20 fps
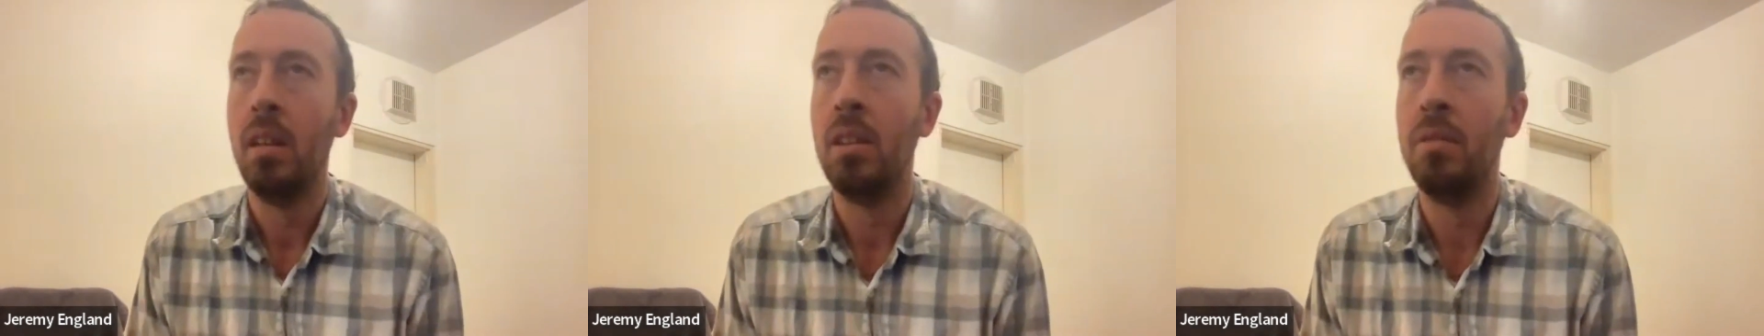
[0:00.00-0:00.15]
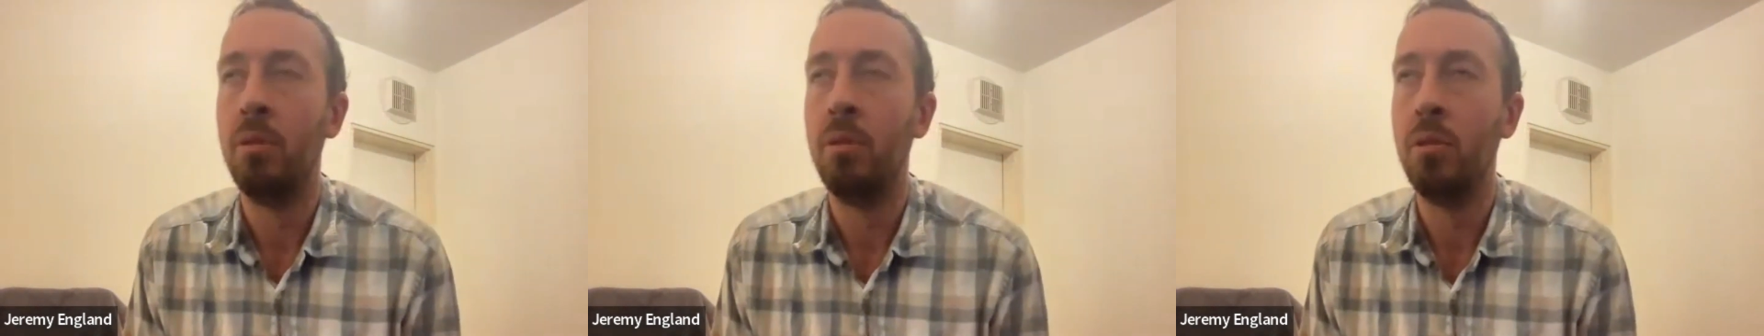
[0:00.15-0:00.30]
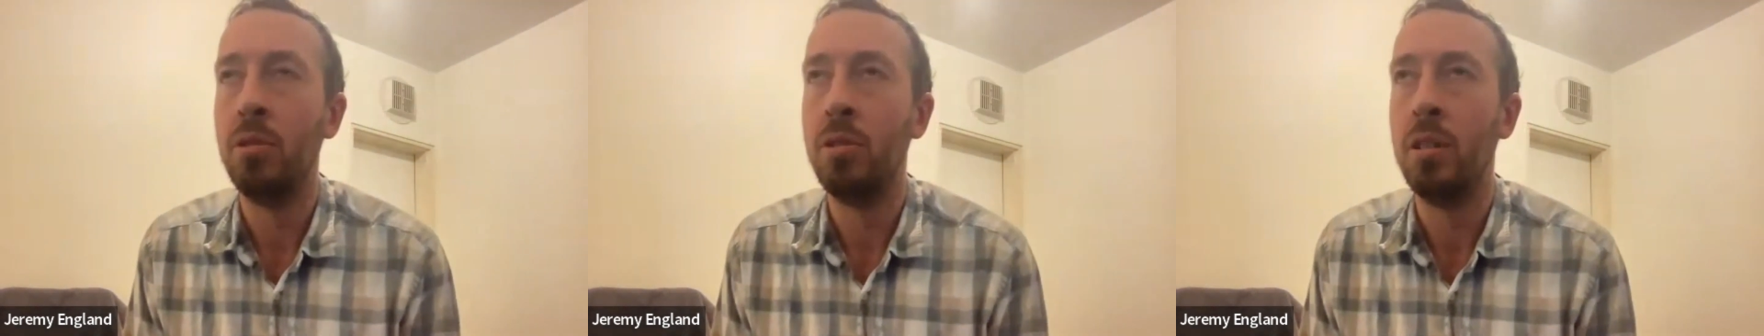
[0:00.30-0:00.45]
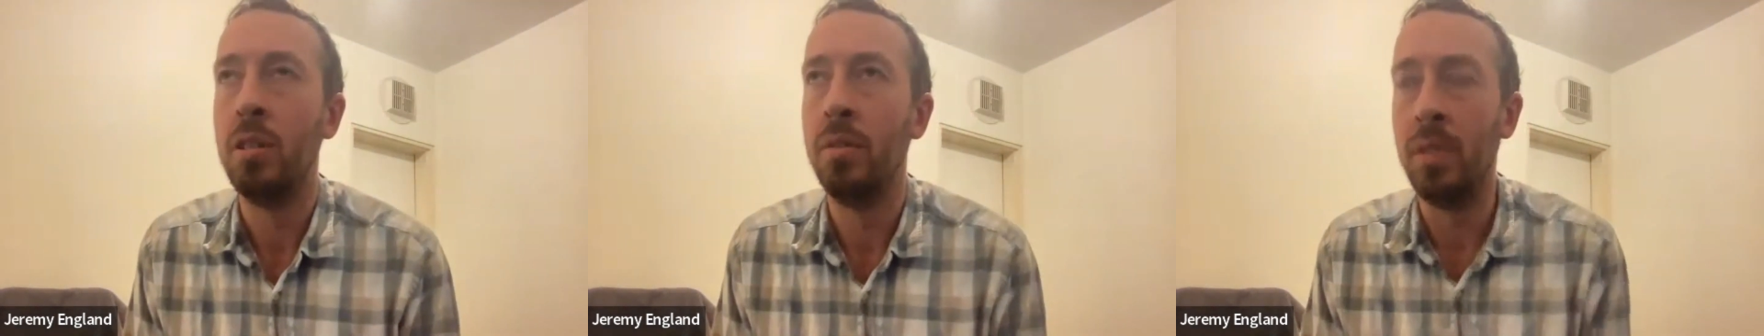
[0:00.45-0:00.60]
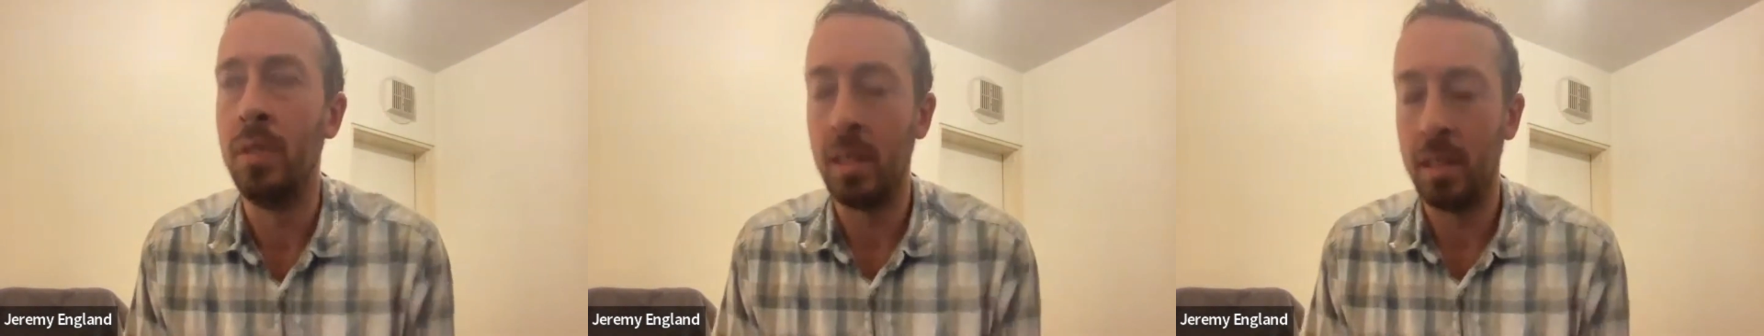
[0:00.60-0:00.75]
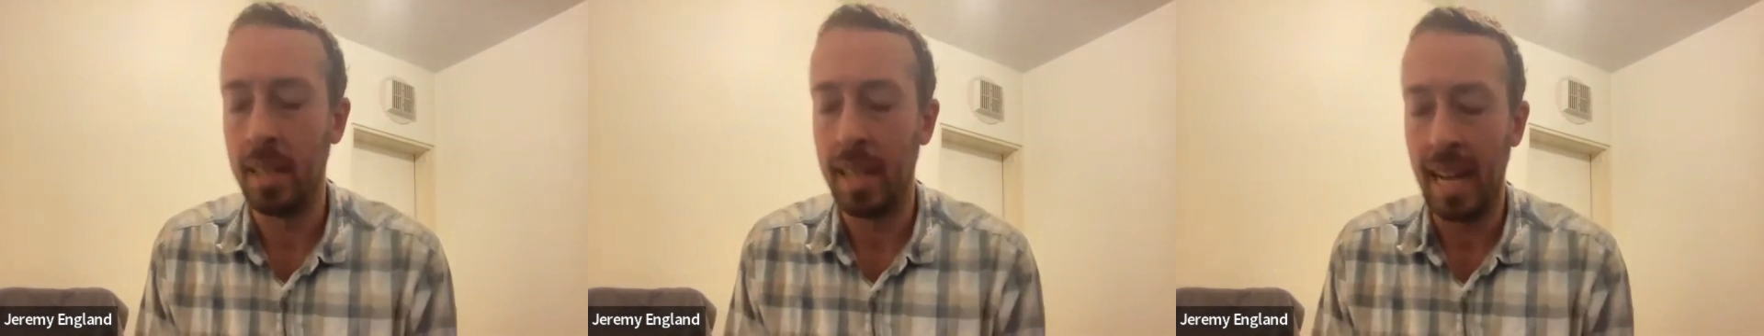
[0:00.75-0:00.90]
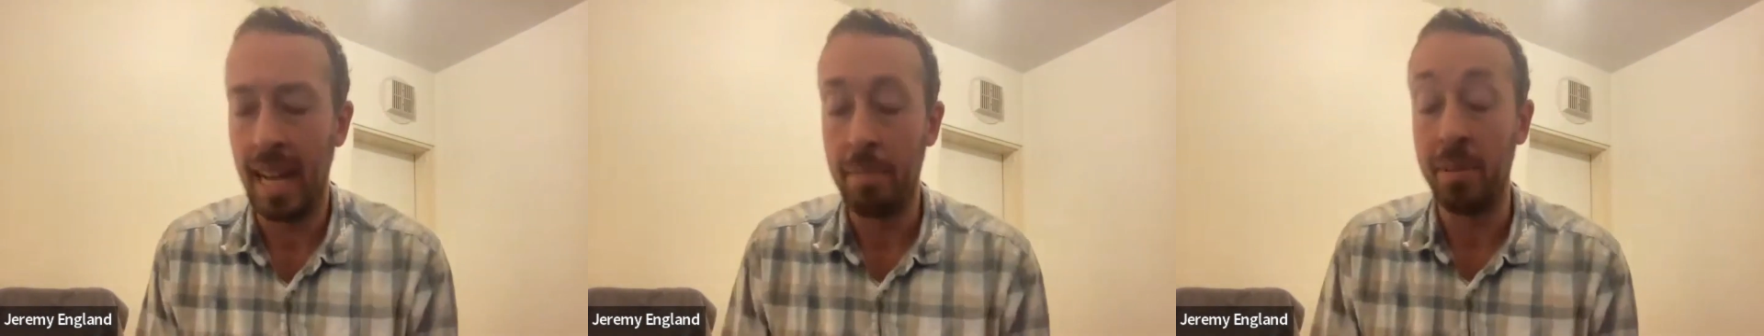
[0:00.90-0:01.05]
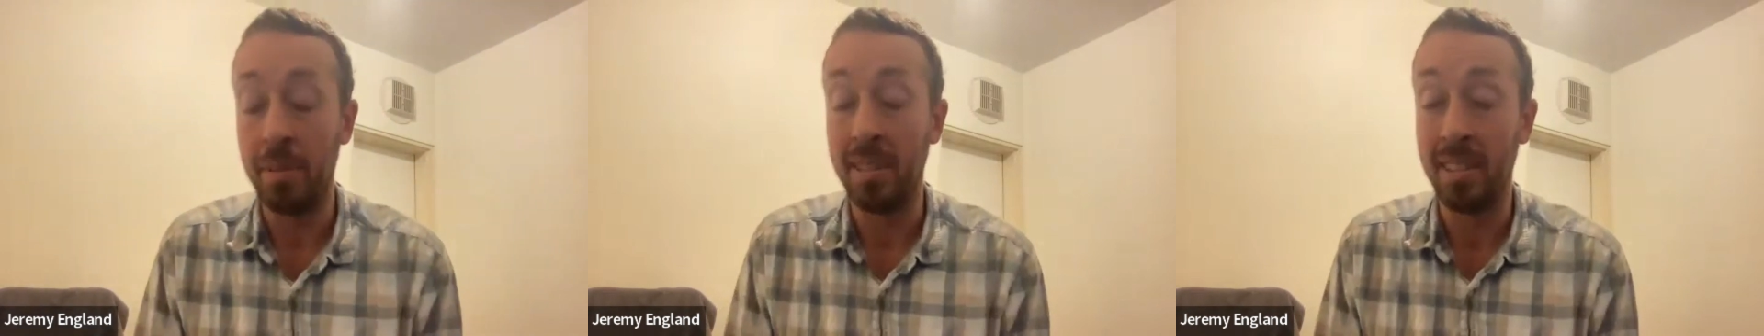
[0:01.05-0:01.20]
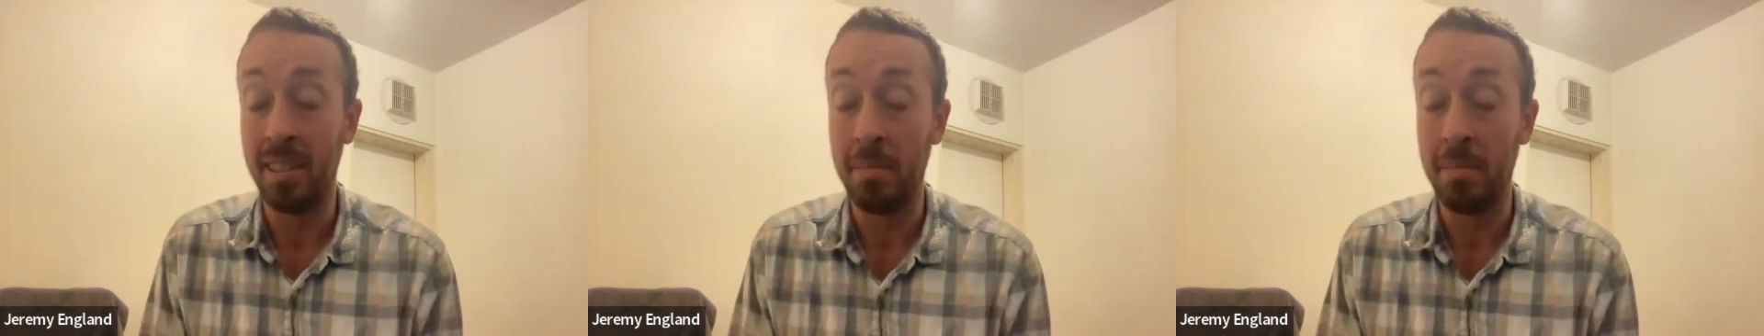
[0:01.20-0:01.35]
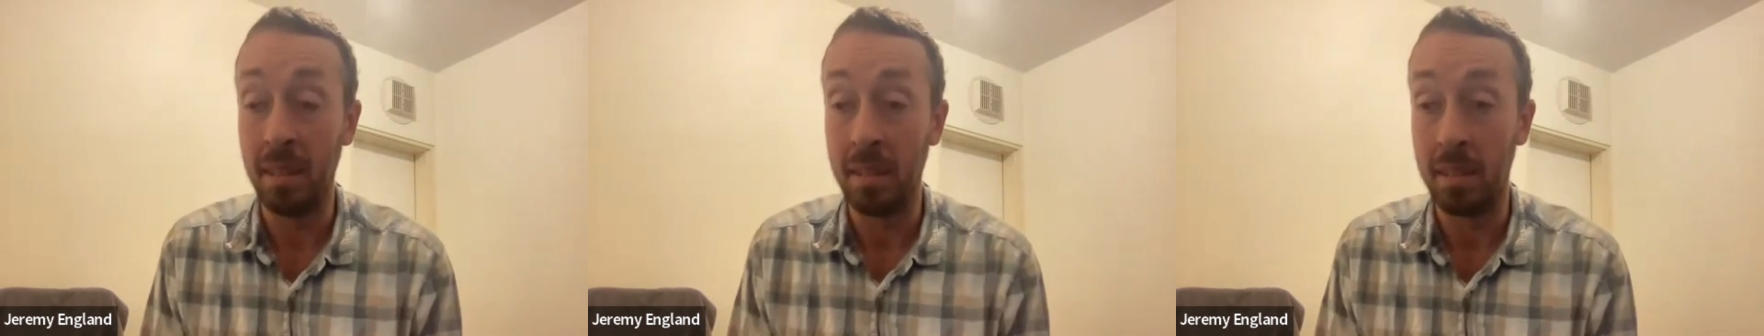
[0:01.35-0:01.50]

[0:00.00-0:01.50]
the version of this that happens in